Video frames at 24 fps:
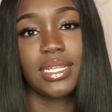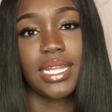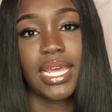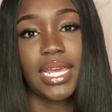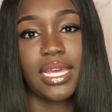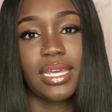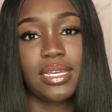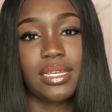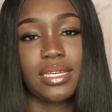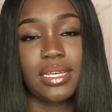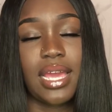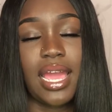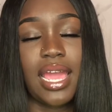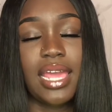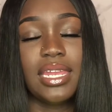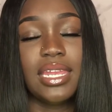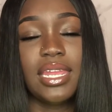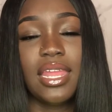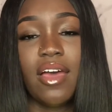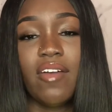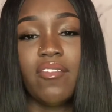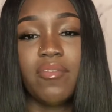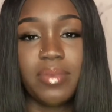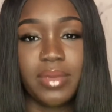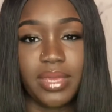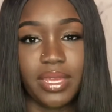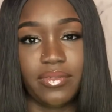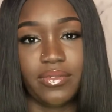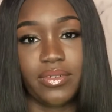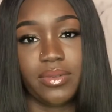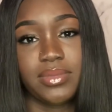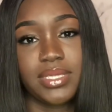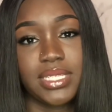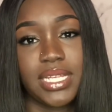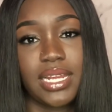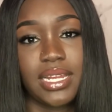Like, I love being
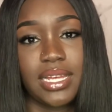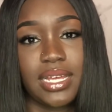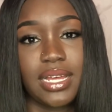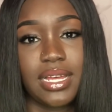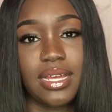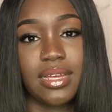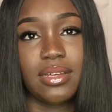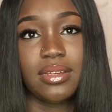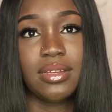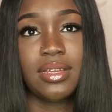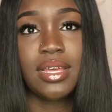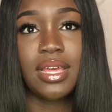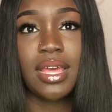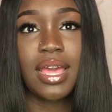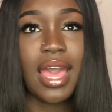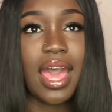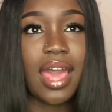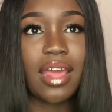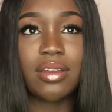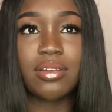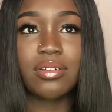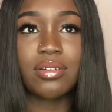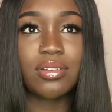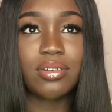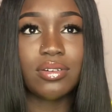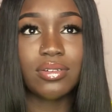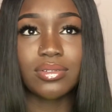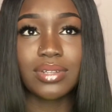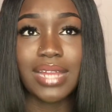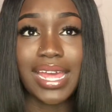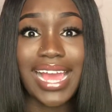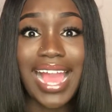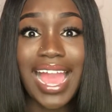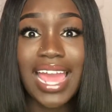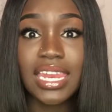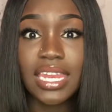from Senegal. I don't know.
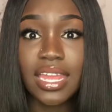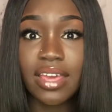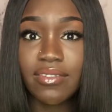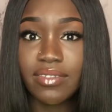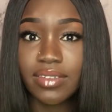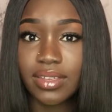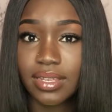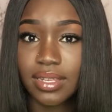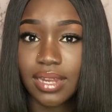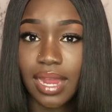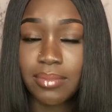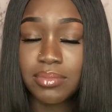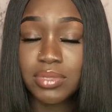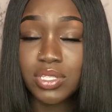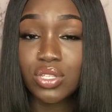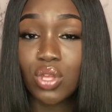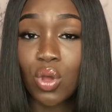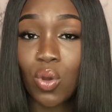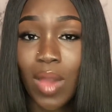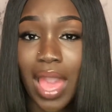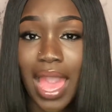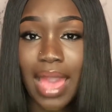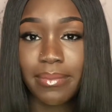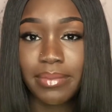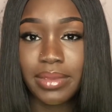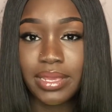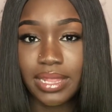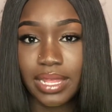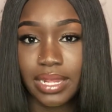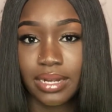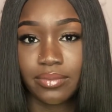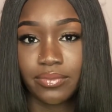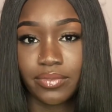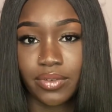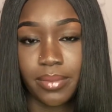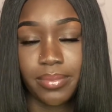Like, I love it. I'm so happy
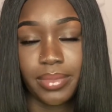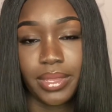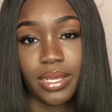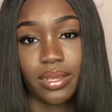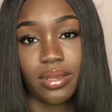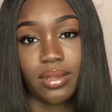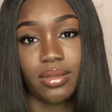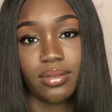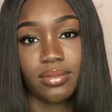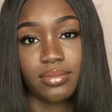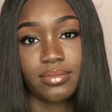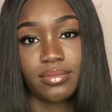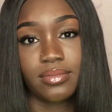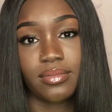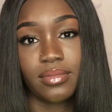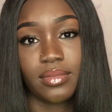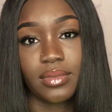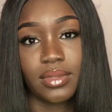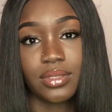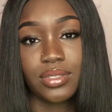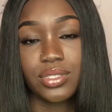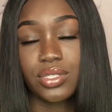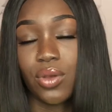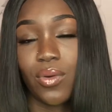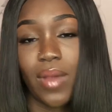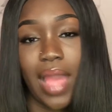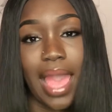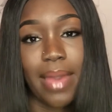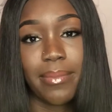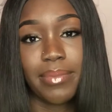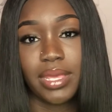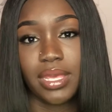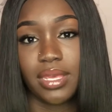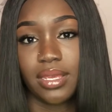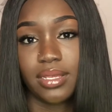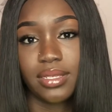that I'm from there. So
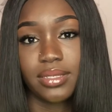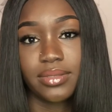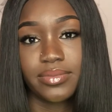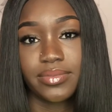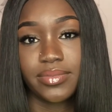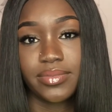happy.